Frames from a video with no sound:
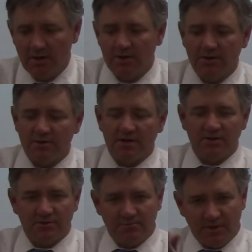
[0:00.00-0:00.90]
you can
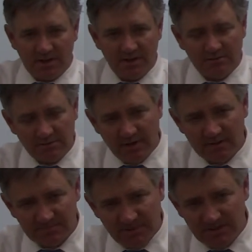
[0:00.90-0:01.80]
either put
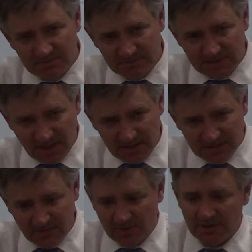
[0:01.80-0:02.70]
kilograms meters per second
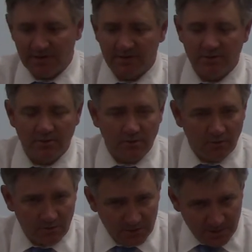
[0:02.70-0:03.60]
squared,
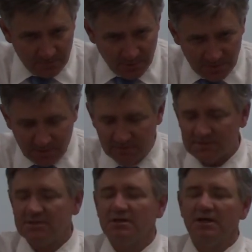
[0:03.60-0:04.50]
or you can put
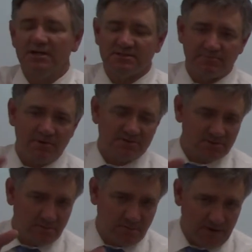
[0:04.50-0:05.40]
newtons. It's a
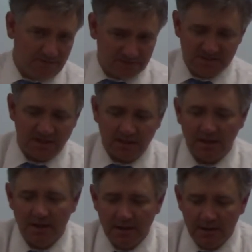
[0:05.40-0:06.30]
personal preference thing.
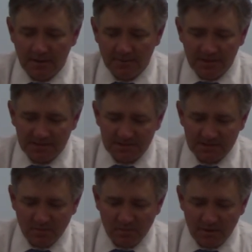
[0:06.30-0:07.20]
This is
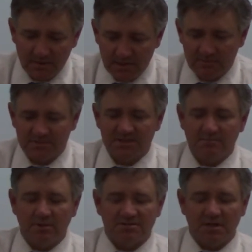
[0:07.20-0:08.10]
the one that you will see
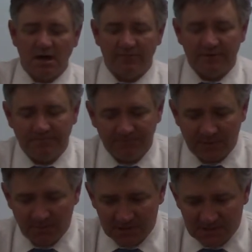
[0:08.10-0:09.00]
most often,
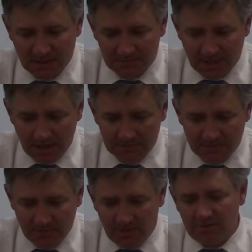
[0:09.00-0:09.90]
but sometimes
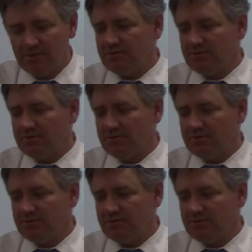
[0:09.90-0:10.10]
when you do